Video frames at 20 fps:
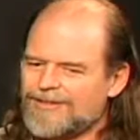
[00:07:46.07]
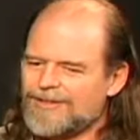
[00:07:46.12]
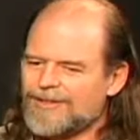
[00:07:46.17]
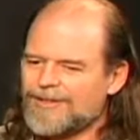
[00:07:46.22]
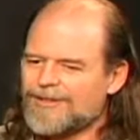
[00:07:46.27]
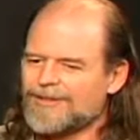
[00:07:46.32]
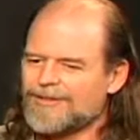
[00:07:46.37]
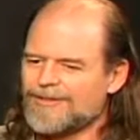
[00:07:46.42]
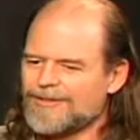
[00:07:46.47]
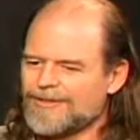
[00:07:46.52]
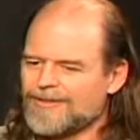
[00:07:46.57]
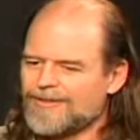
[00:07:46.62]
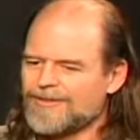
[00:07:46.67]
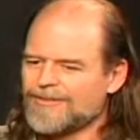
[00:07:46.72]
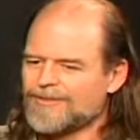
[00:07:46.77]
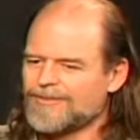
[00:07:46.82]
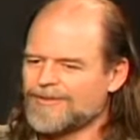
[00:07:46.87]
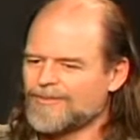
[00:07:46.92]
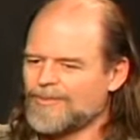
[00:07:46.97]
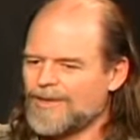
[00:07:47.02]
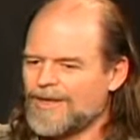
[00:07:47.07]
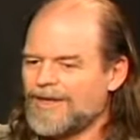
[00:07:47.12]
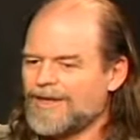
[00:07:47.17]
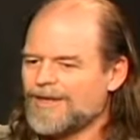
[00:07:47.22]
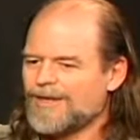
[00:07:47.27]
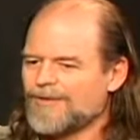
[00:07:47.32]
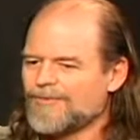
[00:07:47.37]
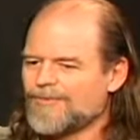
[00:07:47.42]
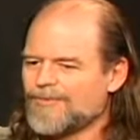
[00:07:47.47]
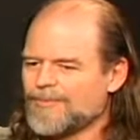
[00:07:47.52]
it took a little
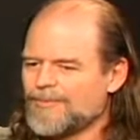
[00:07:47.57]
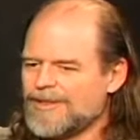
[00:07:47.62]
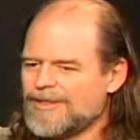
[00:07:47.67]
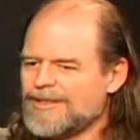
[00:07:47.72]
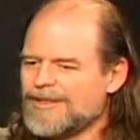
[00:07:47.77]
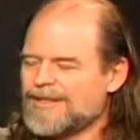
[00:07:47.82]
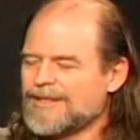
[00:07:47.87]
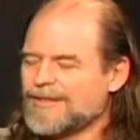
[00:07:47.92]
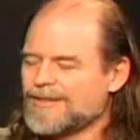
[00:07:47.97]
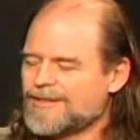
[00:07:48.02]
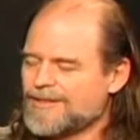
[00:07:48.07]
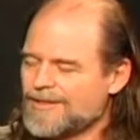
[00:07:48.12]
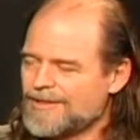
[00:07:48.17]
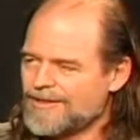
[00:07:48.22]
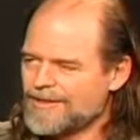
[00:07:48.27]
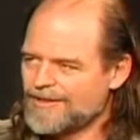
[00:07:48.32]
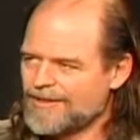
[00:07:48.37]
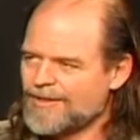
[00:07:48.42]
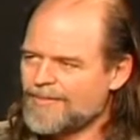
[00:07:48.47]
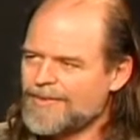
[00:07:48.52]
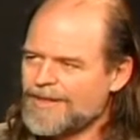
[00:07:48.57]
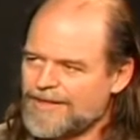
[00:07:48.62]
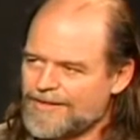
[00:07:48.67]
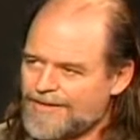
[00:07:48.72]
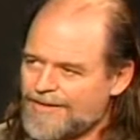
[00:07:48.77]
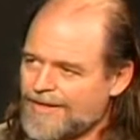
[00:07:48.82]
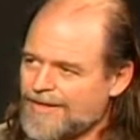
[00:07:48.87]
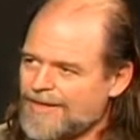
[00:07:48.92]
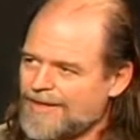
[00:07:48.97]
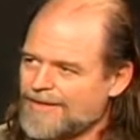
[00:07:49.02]
while for me to get clear
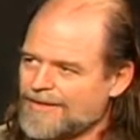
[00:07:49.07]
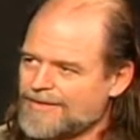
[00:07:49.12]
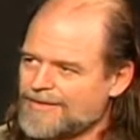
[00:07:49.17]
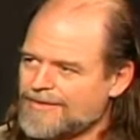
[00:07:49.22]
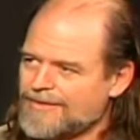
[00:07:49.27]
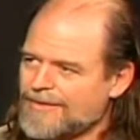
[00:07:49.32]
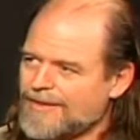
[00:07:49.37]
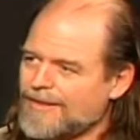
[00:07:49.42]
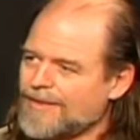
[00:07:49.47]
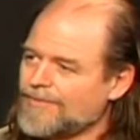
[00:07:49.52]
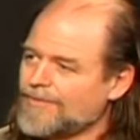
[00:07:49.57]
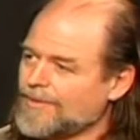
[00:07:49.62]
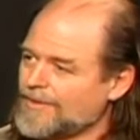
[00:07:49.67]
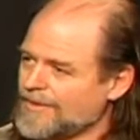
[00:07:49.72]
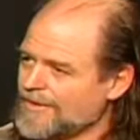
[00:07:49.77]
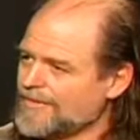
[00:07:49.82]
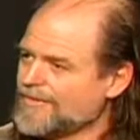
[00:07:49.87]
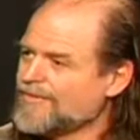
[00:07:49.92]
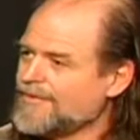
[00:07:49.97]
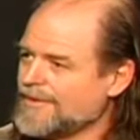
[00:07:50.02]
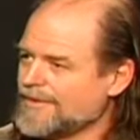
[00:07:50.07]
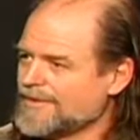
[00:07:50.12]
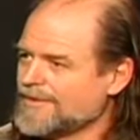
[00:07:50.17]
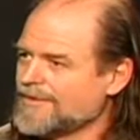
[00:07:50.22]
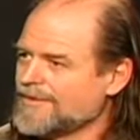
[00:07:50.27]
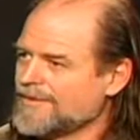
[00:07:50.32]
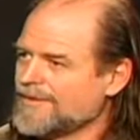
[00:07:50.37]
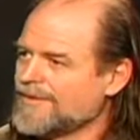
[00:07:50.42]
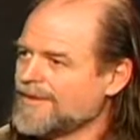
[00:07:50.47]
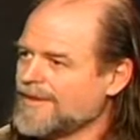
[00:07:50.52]
about that and really
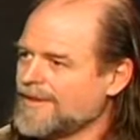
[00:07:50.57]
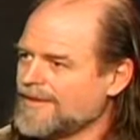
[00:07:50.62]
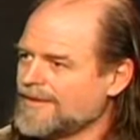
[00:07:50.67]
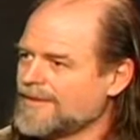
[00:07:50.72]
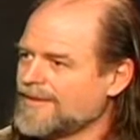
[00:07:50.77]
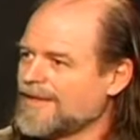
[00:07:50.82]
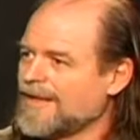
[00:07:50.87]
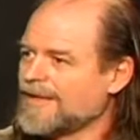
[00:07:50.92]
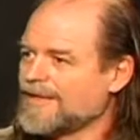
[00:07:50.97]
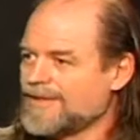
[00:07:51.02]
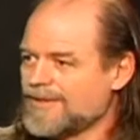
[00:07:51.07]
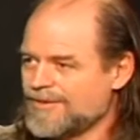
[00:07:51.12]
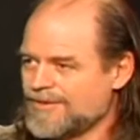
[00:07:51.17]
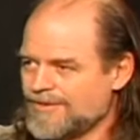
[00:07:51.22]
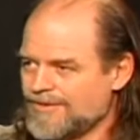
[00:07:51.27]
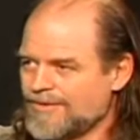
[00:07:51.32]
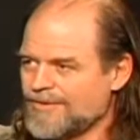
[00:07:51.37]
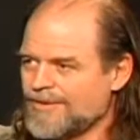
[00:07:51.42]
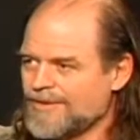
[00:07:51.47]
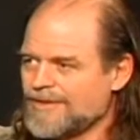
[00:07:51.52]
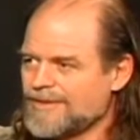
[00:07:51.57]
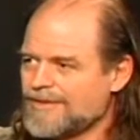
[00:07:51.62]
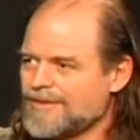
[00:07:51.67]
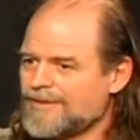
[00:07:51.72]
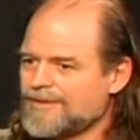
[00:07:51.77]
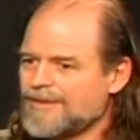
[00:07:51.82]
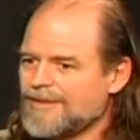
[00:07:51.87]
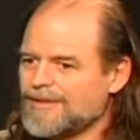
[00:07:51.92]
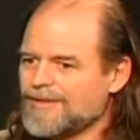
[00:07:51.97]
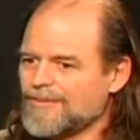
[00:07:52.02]
feel that I could do
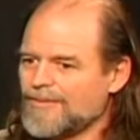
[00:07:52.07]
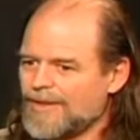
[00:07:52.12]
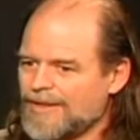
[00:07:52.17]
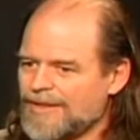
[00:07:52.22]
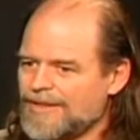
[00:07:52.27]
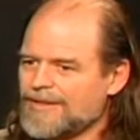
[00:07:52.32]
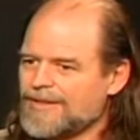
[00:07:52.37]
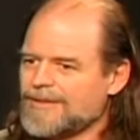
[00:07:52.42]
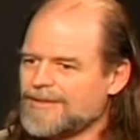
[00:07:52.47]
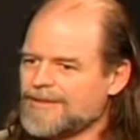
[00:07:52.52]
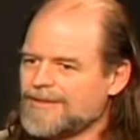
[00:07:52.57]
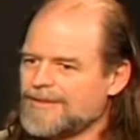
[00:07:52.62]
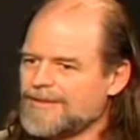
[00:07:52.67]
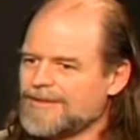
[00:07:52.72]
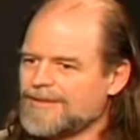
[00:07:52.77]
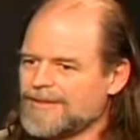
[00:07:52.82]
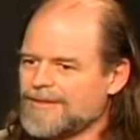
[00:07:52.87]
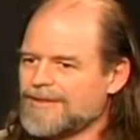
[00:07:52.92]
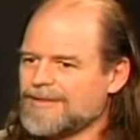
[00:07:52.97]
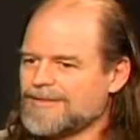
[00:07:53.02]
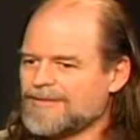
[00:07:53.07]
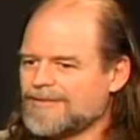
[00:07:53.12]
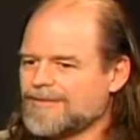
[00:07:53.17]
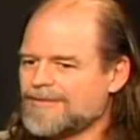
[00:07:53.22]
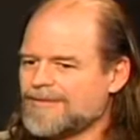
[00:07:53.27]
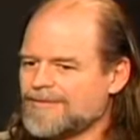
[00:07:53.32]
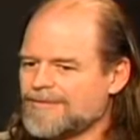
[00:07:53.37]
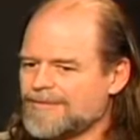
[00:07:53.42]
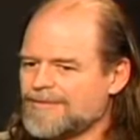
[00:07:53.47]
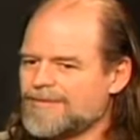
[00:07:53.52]
it in a way that
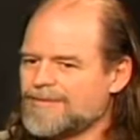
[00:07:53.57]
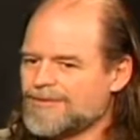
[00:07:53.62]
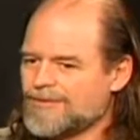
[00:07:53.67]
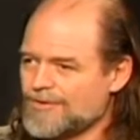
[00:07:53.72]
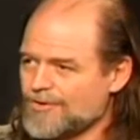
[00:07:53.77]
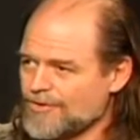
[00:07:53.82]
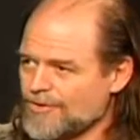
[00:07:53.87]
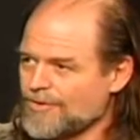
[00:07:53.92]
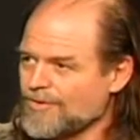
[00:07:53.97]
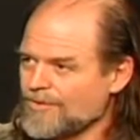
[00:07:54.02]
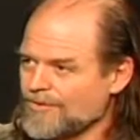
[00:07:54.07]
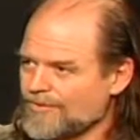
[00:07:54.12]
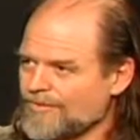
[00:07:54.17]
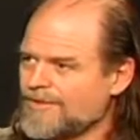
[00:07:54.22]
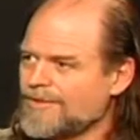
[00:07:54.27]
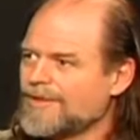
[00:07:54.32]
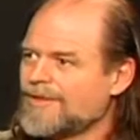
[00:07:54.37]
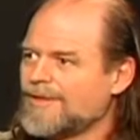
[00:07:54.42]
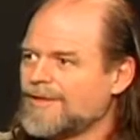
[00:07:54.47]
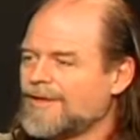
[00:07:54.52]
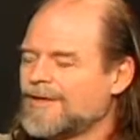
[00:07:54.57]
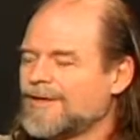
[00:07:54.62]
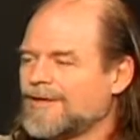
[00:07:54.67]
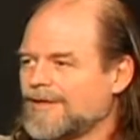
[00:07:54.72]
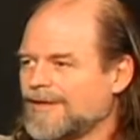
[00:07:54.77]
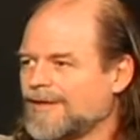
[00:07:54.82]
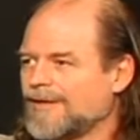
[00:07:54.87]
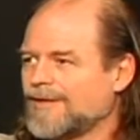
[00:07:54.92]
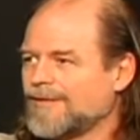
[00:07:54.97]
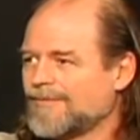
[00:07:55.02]
served
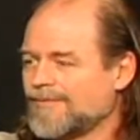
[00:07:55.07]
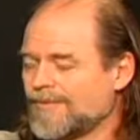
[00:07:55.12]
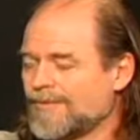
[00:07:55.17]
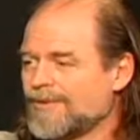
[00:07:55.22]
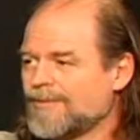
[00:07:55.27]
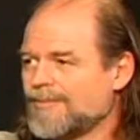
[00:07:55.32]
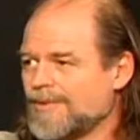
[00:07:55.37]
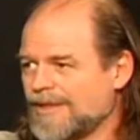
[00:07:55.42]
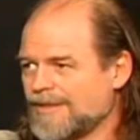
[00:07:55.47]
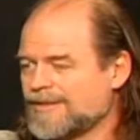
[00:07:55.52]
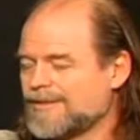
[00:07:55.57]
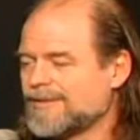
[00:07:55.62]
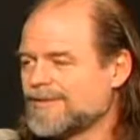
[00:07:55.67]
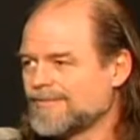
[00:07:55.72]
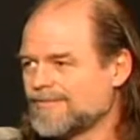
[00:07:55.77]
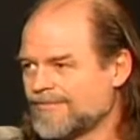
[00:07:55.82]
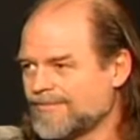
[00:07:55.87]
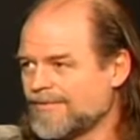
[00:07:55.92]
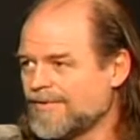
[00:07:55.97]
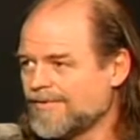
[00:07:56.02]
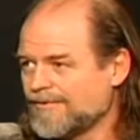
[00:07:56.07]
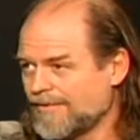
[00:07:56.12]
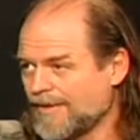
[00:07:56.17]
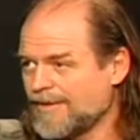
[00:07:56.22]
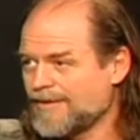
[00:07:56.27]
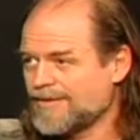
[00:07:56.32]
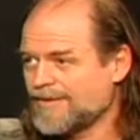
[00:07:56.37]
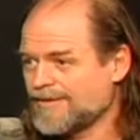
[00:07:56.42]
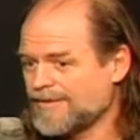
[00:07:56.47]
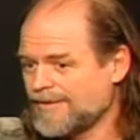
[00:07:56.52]
for the best of
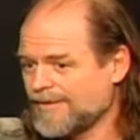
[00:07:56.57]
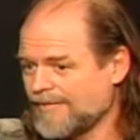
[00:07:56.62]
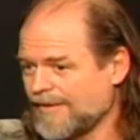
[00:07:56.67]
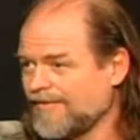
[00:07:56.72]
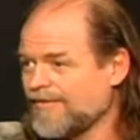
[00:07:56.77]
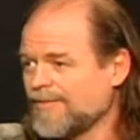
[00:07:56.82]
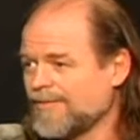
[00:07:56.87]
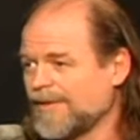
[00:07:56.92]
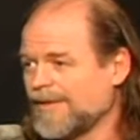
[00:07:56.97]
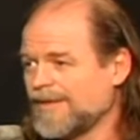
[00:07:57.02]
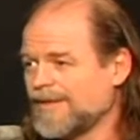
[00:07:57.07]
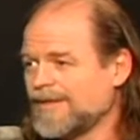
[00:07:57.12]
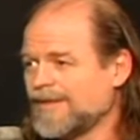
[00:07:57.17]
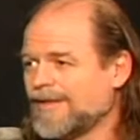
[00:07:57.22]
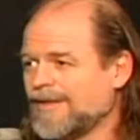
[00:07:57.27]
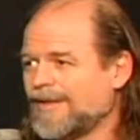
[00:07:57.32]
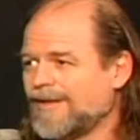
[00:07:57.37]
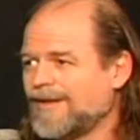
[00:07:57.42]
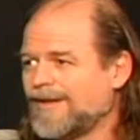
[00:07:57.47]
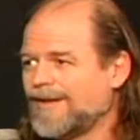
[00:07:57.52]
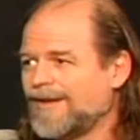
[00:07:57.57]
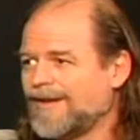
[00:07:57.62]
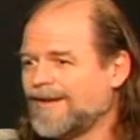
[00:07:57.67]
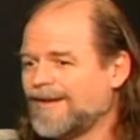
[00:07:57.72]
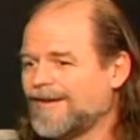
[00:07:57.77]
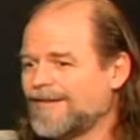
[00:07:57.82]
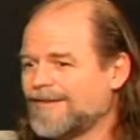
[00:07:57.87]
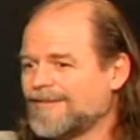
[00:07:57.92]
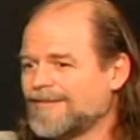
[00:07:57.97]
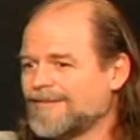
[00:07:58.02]
others, of everybody.
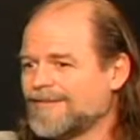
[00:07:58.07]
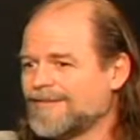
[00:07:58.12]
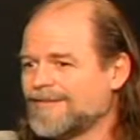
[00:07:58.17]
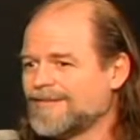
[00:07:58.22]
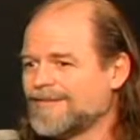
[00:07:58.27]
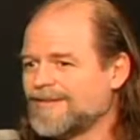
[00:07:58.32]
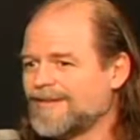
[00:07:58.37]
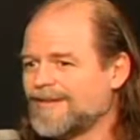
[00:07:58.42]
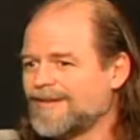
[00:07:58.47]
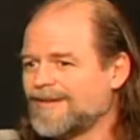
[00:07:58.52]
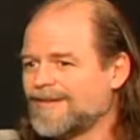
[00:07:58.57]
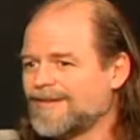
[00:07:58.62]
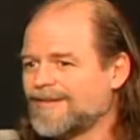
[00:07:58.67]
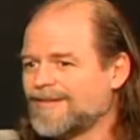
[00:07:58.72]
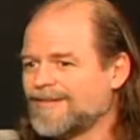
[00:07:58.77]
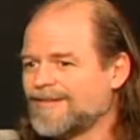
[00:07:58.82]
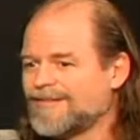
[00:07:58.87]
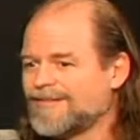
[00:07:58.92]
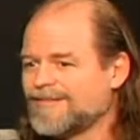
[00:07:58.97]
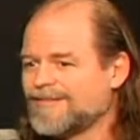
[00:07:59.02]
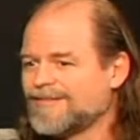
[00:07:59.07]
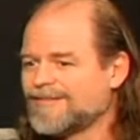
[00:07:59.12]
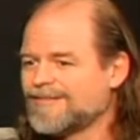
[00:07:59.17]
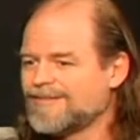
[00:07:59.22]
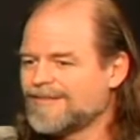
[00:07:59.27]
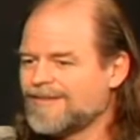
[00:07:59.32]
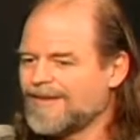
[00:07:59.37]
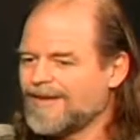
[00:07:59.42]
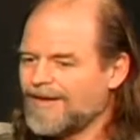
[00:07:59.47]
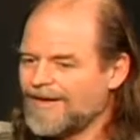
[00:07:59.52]
And
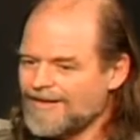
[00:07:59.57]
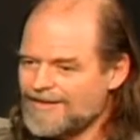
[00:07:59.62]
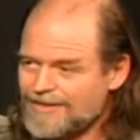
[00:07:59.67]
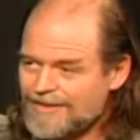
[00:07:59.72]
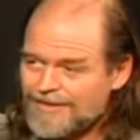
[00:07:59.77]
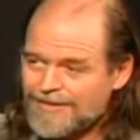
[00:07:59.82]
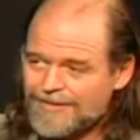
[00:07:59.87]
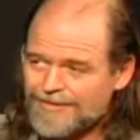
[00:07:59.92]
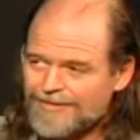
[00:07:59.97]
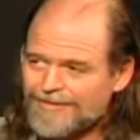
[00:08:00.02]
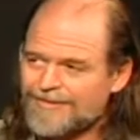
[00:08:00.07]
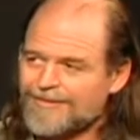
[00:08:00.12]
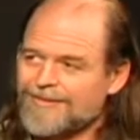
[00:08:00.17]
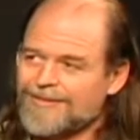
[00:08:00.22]
I did,